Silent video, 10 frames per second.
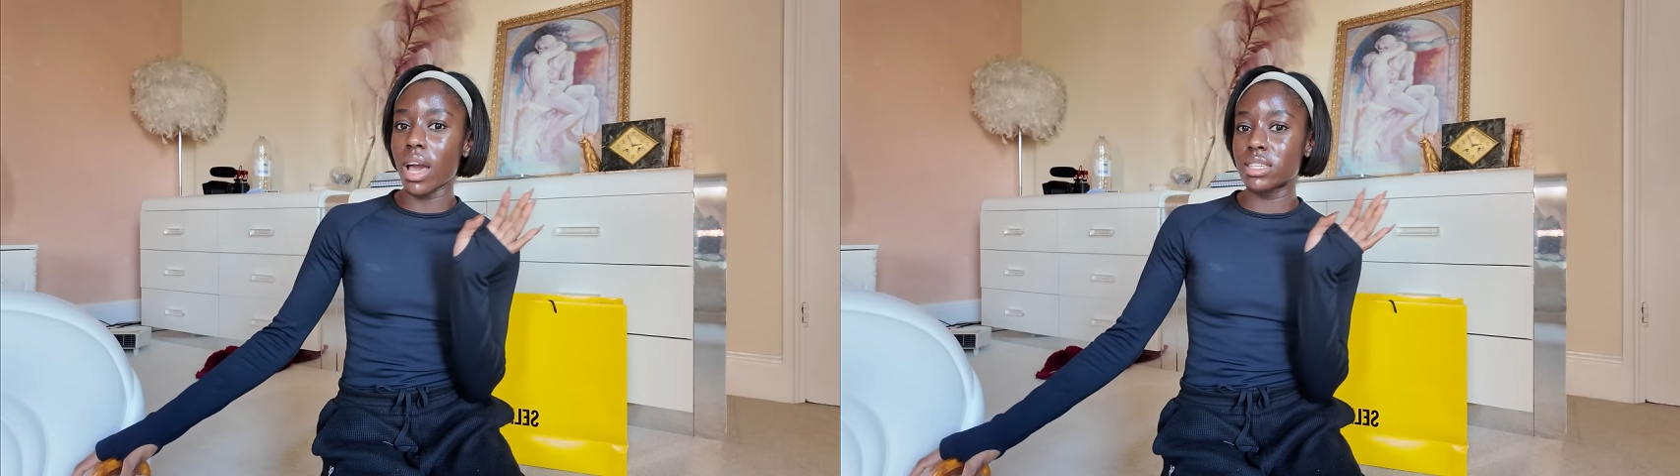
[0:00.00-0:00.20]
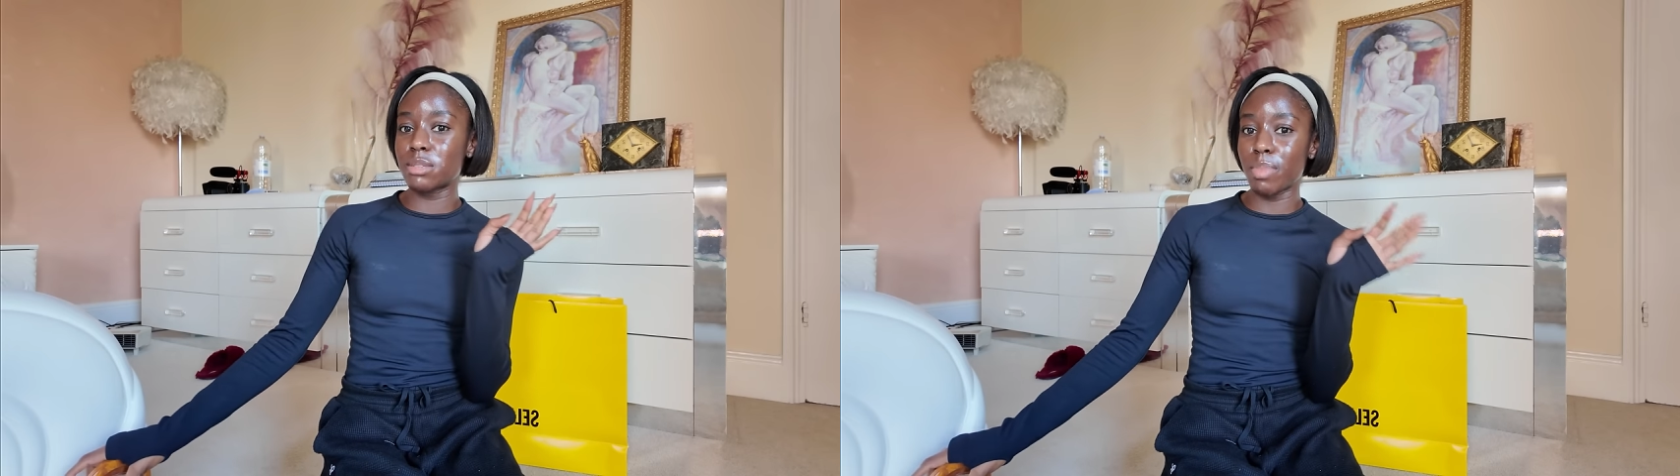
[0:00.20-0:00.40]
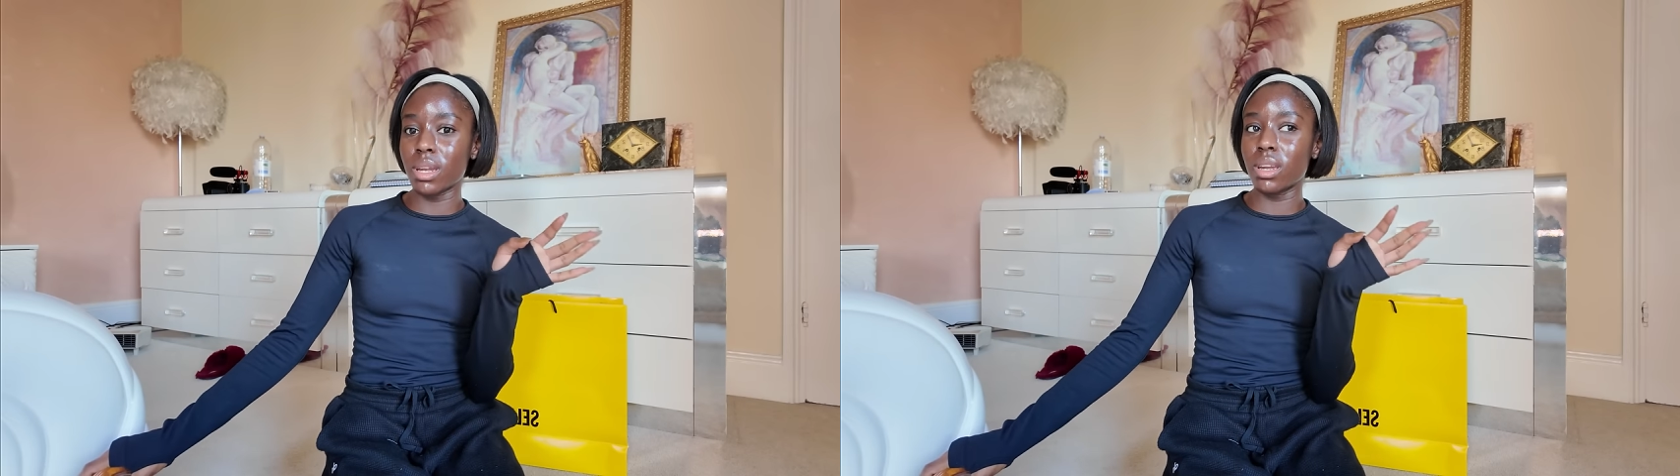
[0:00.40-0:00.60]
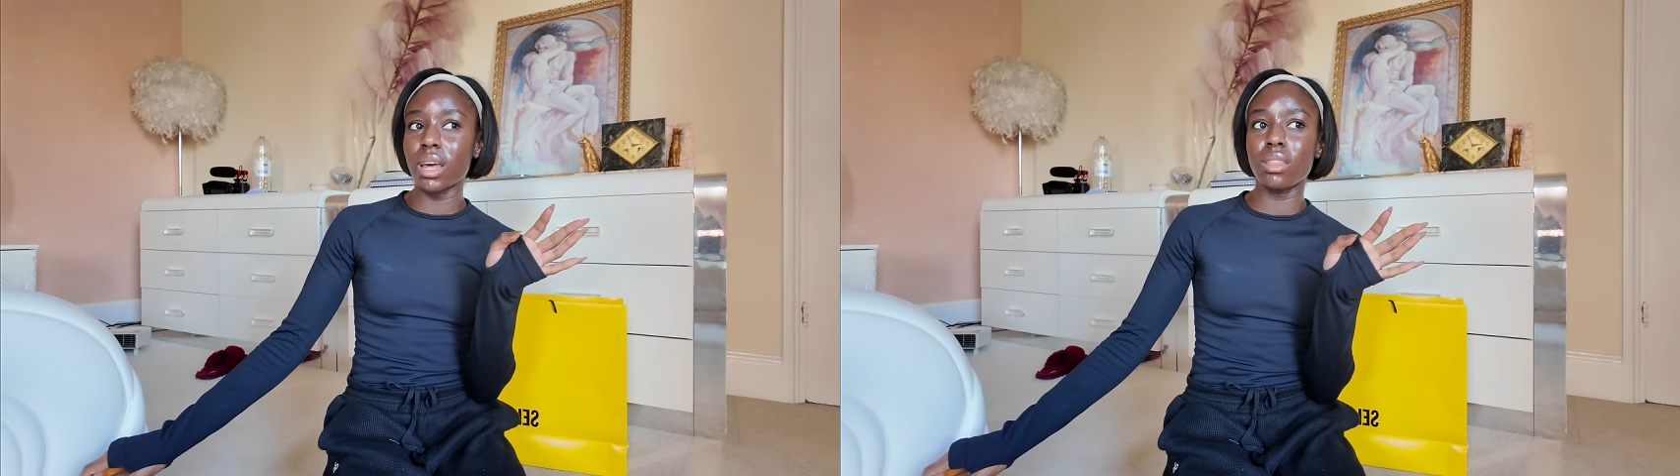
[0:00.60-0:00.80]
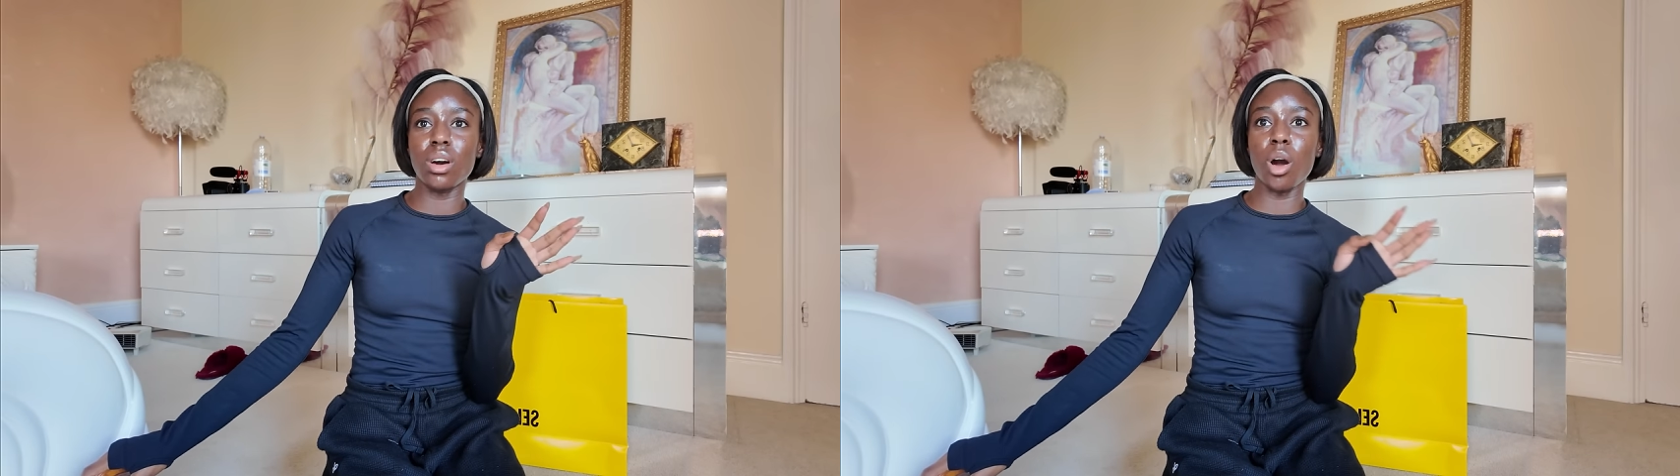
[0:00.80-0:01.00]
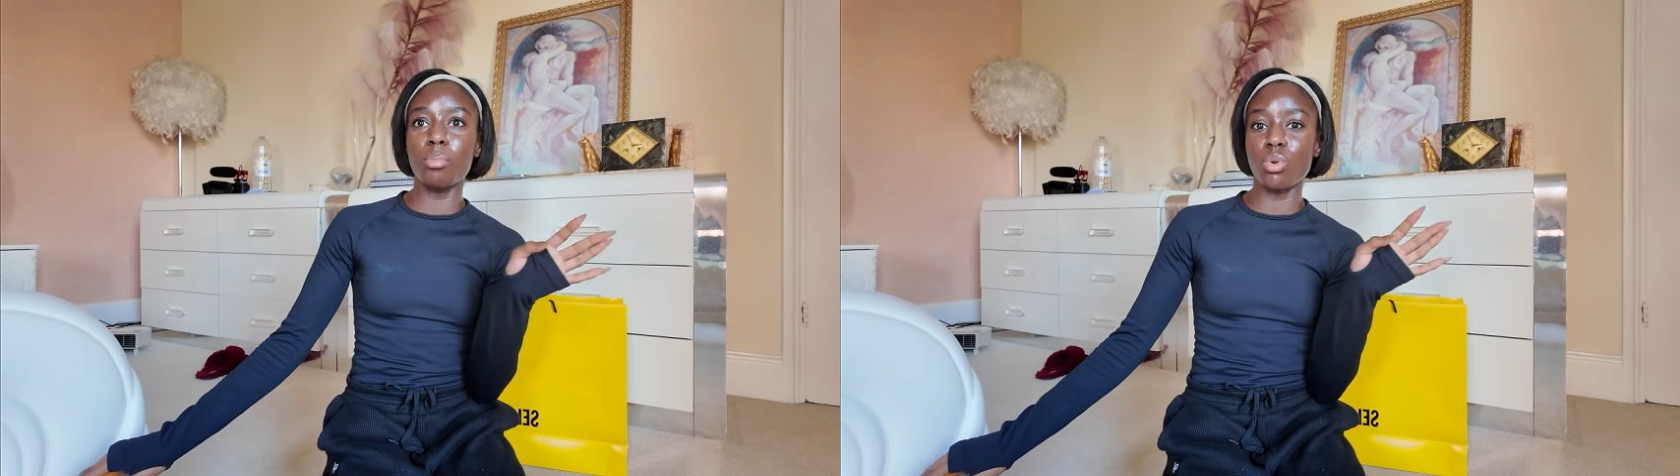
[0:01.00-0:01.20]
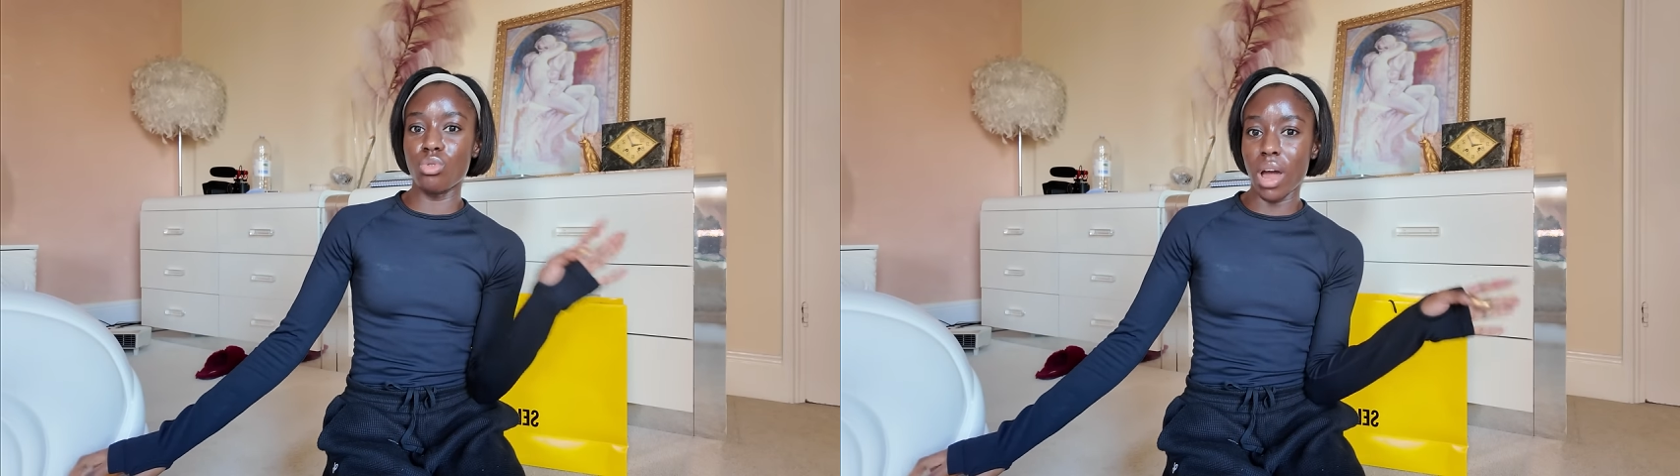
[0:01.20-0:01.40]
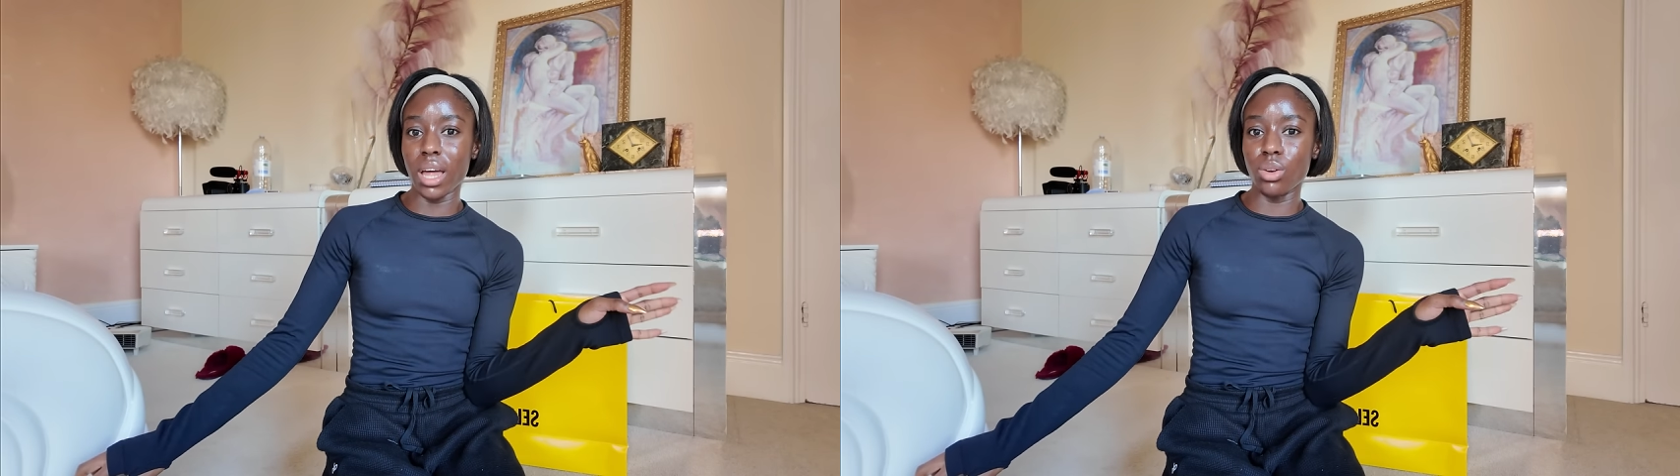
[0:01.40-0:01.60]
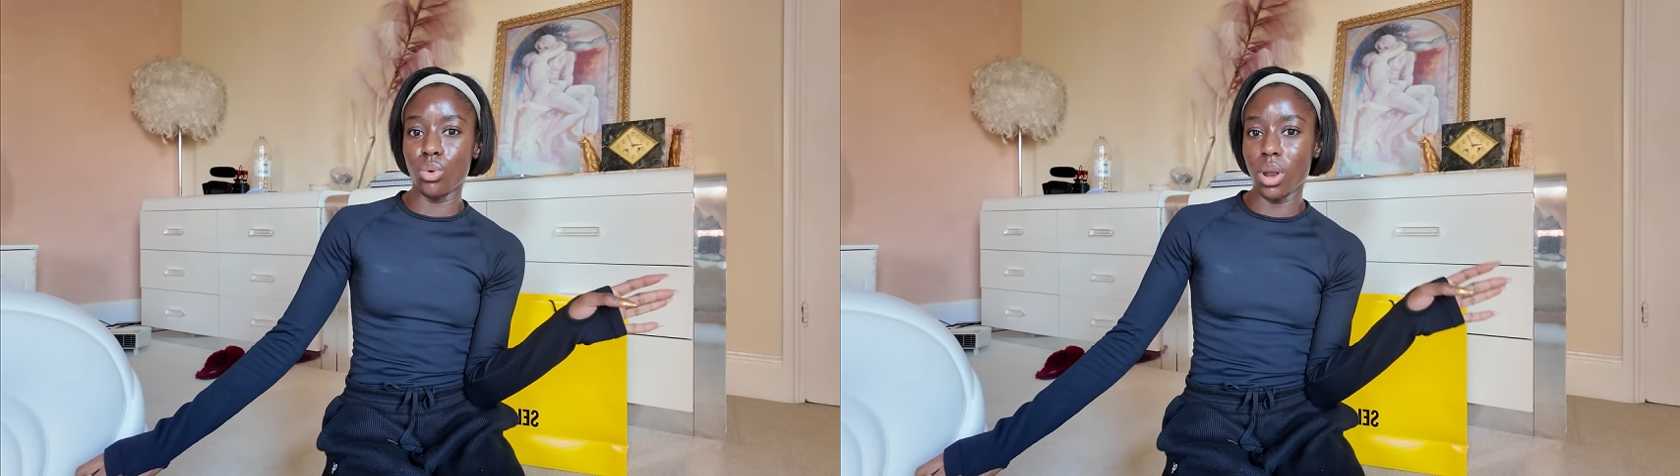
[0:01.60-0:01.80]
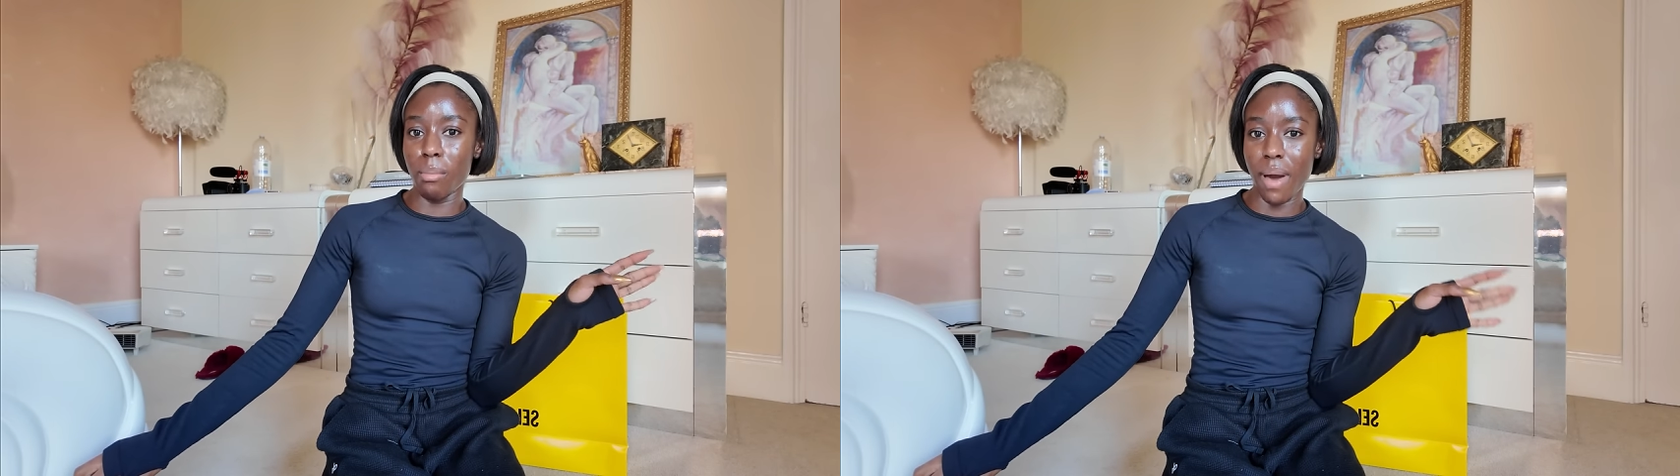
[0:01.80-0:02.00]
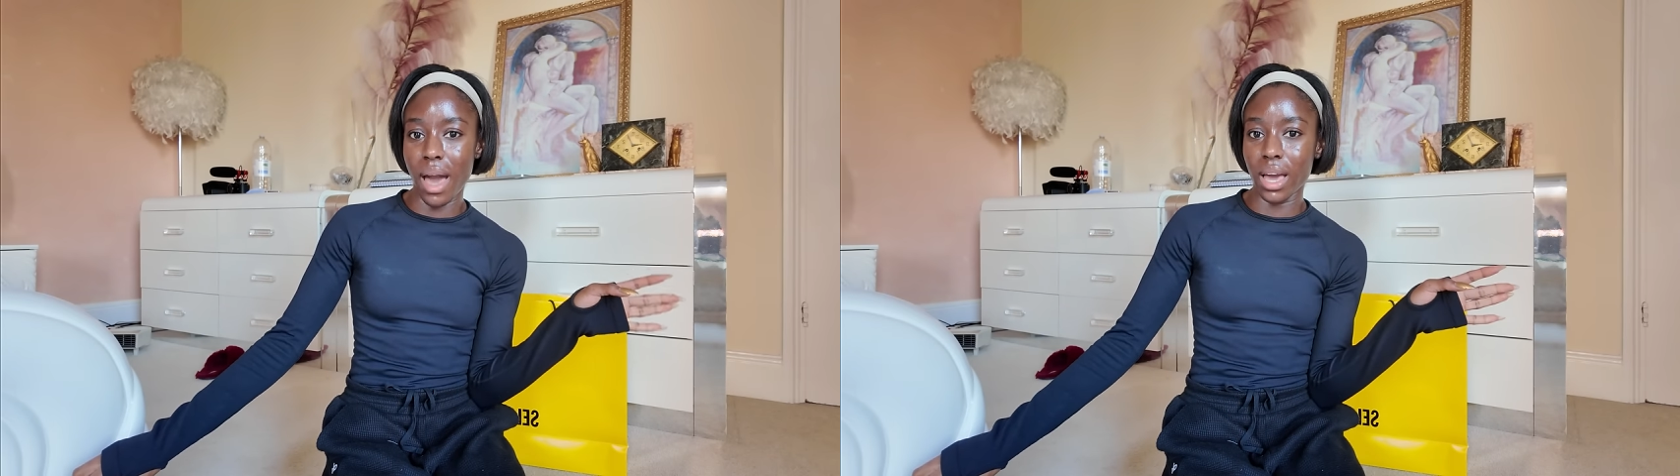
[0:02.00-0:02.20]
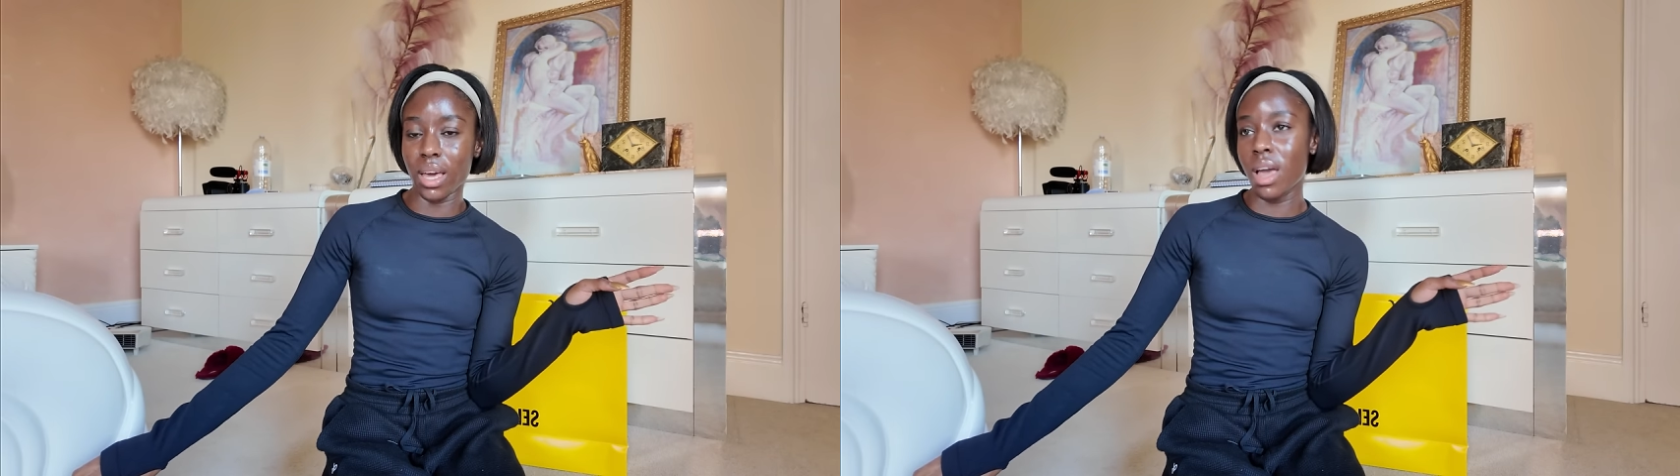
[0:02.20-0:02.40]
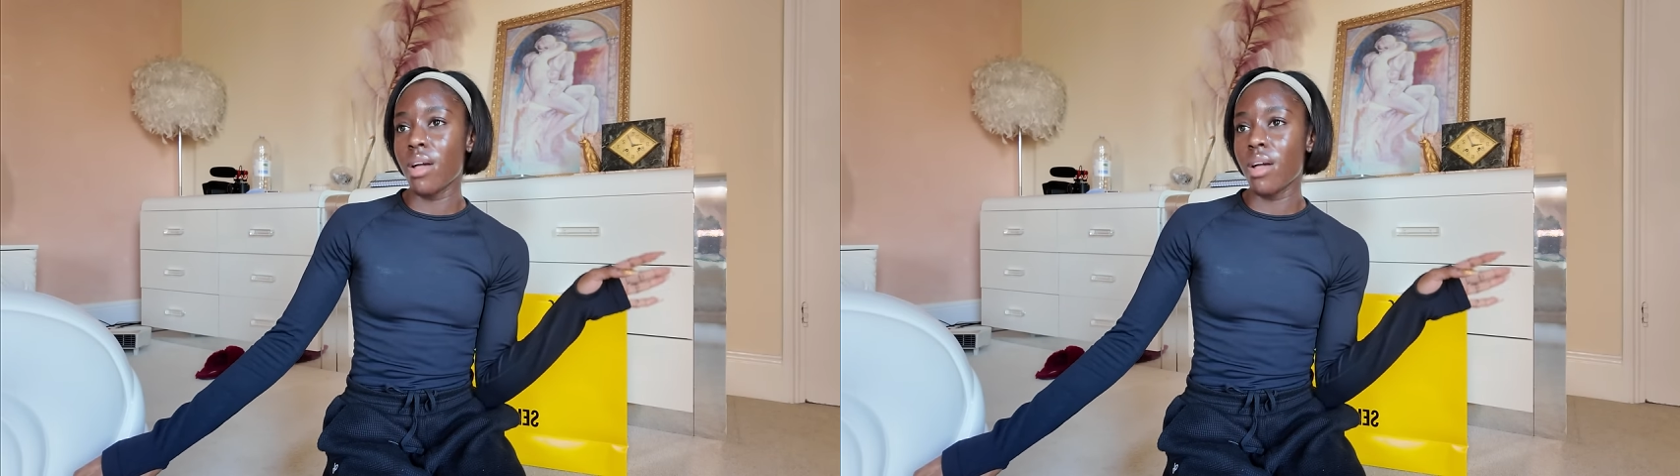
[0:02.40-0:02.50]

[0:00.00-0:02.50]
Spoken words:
I spend another couple grand on a bag